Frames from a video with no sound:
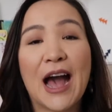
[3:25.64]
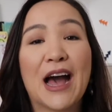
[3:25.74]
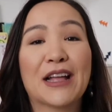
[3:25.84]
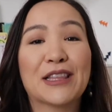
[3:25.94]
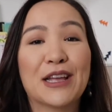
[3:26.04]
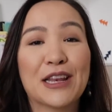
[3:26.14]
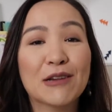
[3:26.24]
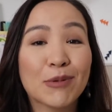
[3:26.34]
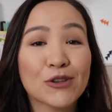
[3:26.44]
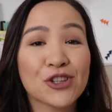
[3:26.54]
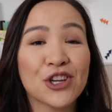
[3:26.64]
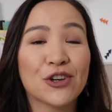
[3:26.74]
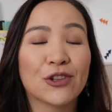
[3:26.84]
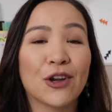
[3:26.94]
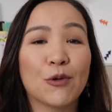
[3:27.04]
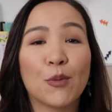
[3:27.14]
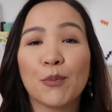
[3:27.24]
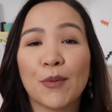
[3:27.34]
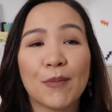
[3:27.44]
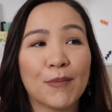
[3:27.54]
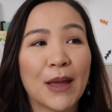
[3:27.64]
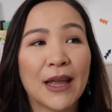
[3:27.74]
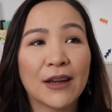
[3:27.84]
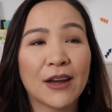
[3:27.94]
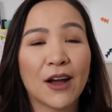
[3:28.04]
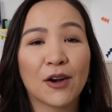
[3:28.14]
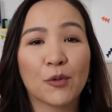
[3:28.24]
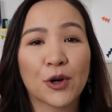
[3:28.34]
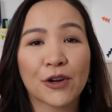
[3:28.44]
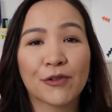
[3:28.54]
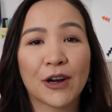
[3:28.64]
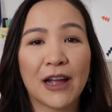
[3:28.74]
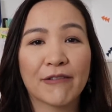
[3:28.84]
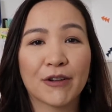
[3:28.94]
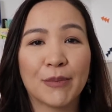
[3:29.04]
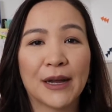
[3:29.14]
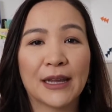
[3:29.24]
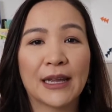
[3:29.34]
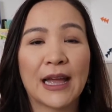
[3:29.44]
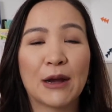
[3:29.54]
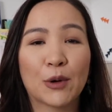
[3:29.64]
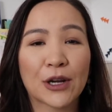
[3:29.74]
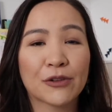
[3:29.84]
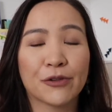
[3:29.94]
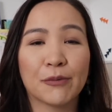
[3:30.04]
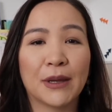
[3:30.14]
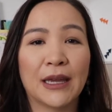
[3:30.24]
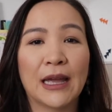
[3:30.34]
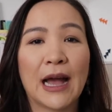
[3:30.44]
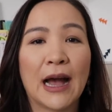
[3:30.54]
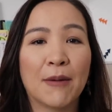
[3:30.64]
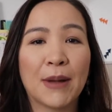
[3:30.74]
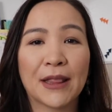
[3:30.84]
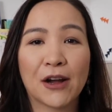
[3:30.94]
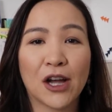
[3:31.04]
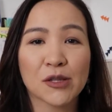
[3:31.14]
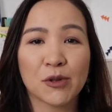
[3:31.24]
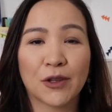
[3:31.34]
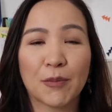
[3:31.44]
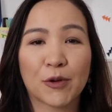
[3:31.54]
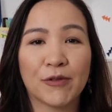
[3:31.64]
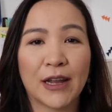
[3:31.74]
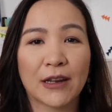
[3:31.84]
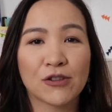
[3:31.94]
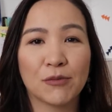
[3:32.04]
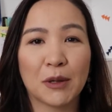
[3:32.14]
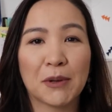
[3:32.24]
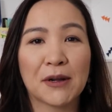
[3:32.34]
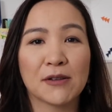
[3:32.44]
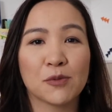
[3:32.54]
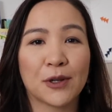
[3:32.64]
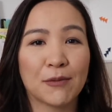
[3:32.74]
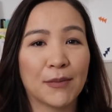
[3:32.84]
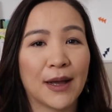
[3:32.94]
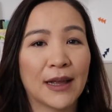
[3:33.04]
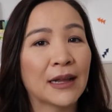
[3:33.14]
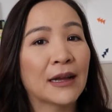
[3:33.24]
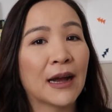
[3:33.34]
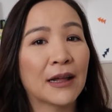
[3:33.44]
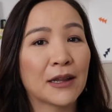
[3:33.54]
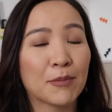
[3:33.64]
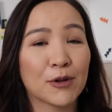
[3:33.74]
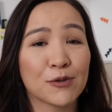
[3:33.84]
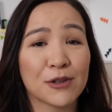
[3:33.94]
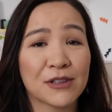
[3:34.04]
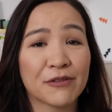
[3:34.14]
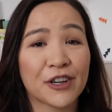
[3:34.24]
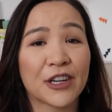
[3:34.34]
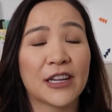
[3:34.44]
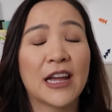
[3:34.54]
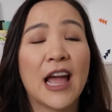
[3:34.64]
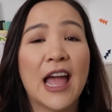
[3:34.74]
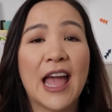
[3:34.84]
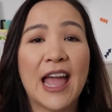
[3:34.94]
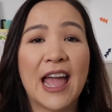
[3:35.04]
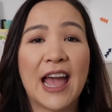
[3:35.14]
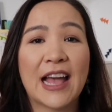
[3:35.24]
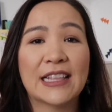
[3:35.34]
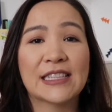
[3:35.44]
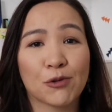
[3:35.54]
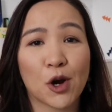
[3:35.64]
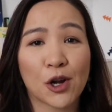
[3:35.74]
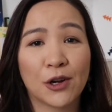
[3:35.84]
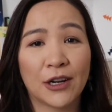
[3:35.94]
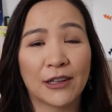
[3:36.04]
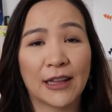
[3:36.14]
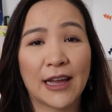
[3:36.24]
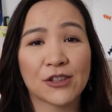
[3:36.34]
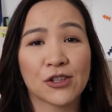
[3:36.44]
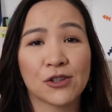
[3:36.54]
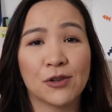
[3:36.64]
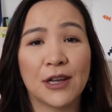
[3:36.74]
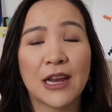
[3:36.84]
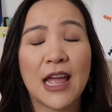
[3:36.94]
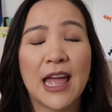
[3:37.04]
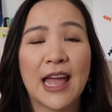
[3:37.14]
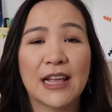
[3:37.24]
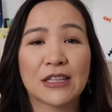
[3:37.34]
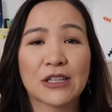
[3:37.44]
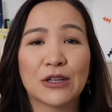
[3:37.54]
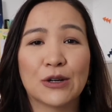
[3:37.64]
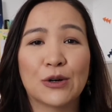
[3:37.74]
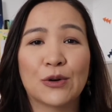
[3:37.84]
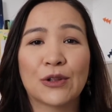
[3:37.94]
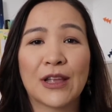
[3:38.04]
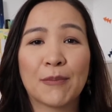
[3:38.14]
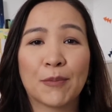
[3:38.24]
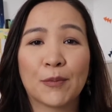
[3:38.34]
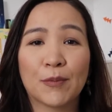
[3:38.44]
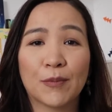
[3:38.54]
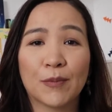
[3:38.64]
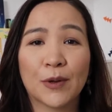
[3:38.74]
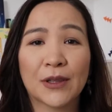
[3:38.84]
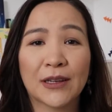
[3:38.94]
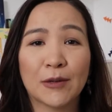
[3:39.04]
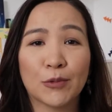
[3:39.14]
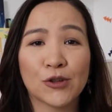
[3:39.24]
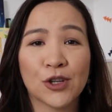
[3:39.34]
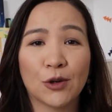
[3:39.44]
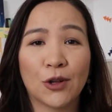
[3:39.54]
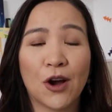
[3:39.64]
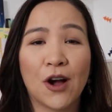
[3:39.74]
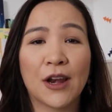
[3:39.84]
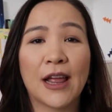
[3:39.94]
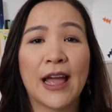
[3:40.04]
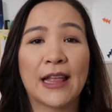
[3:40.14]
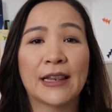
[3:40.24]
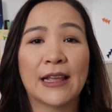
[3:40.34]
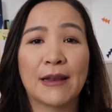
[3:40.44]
The nipple shield may not work for everybody. It works for me. At the hospital they provided it to me because one of my nipples was inverted and Rourke couldn't latch to it, and so they put the nipple shield on and